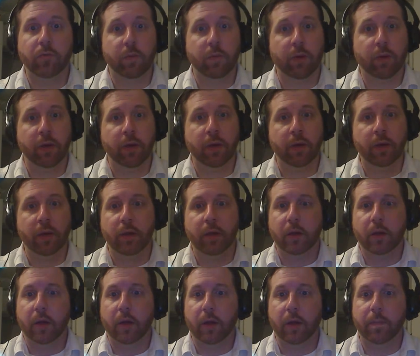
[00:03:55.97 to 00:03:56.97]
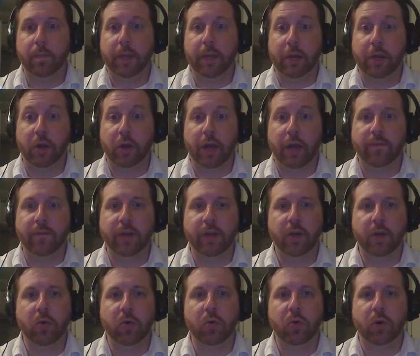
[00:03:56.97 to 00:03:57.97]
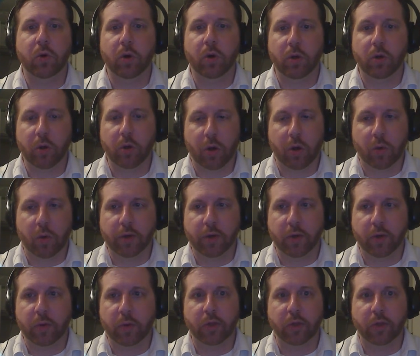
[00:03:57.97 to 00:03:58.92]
from my beginner guide video, always